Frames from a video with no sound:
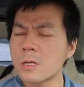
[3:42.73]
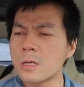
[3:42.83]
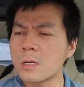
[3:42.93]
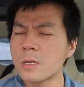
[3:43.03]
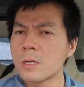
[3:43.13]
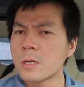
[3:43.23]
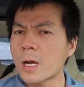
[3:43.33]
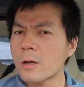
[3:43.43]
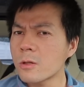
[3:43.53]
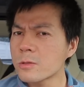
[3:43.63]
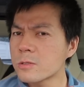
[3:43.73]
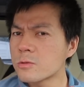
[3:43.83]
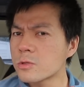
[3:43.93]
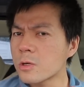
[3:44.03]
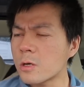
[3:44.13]
How long did
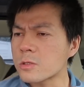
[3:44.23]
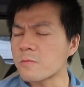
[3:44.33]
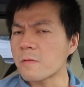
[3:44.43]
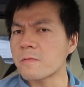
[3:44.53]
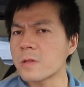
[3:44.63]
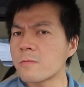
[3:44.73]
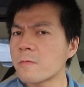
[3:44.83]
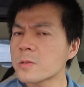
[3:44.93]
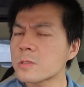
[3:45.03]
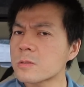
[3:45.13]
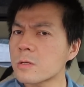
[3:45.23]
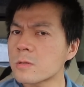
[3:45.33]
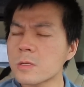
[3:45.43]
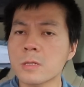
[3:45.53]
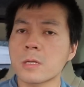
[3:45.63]
you charge roughly? What was the
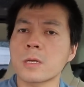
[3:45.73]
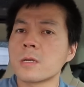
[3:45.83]
charge?